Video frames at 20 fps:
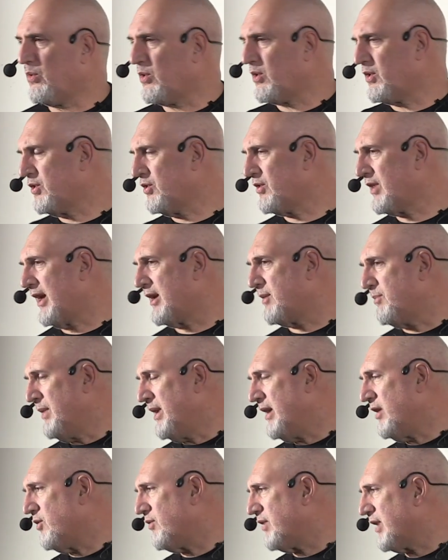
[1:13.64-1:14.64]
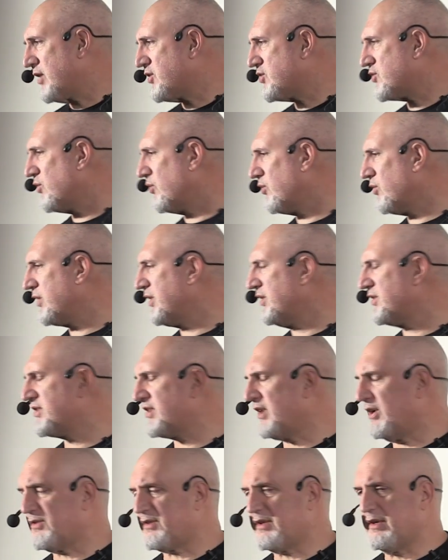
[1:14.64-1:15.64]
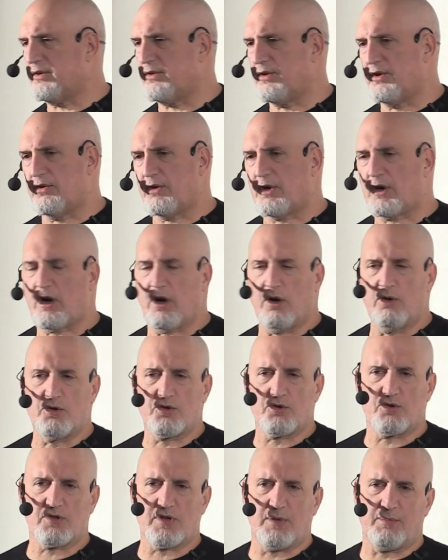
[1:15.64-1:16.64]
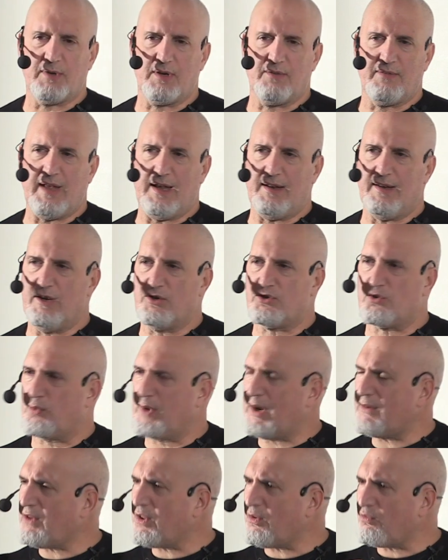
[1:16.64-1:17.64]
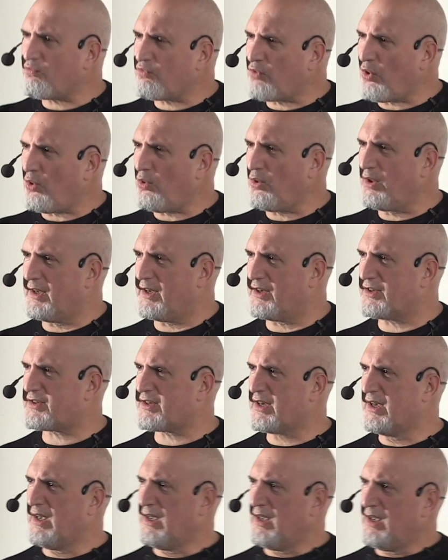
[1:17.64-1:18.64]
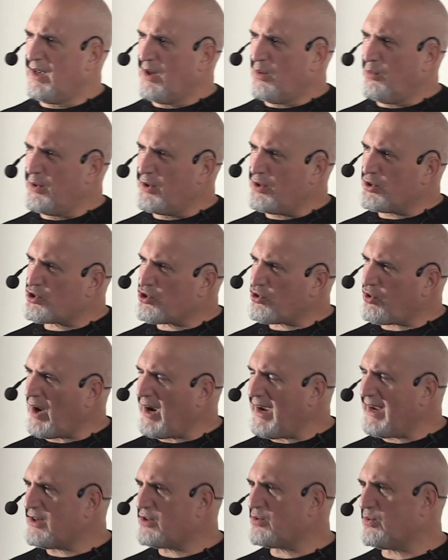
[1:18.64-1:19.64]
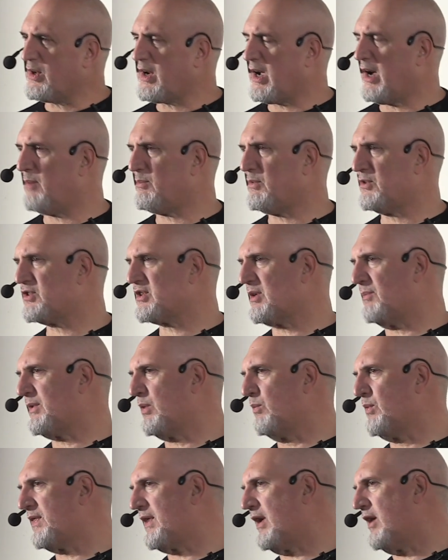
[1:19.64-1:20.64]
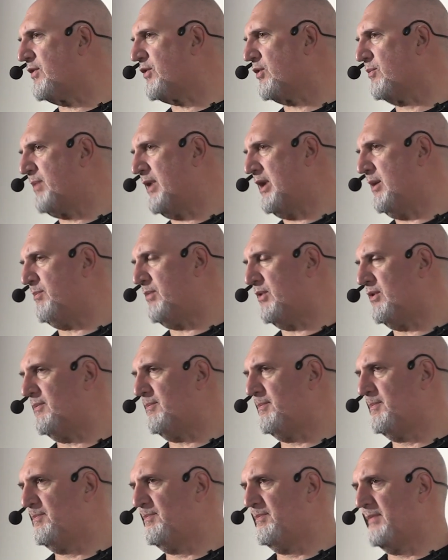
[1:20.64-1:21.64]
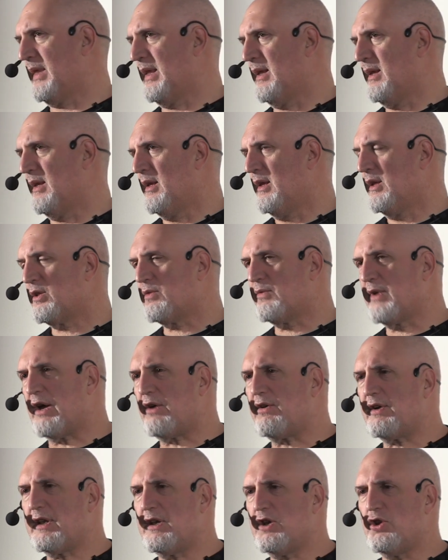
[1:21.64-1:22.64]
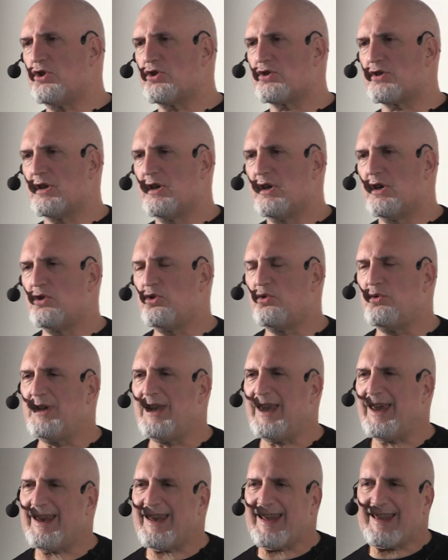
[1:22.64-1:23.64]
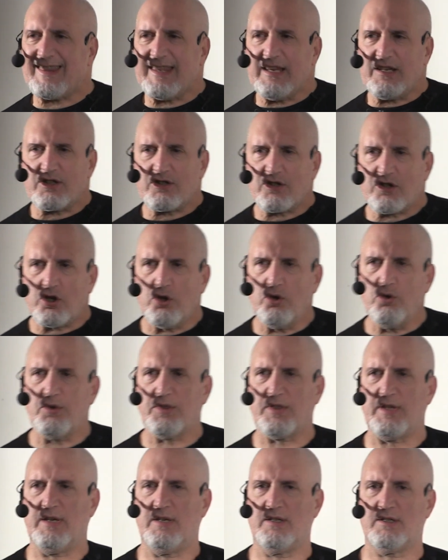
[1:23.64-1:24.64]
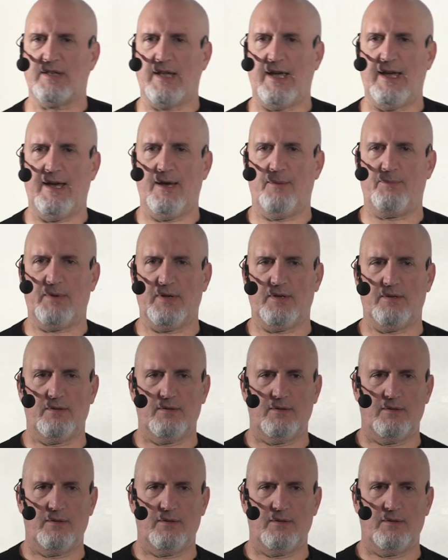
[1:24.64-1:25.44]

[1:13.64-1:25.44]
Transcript: or you're like me, you're an external consultant, or you're a coach or something of that nature, whatever the role is, where you're trying to accomplish something with other people, the reality is you need at least two things to happen.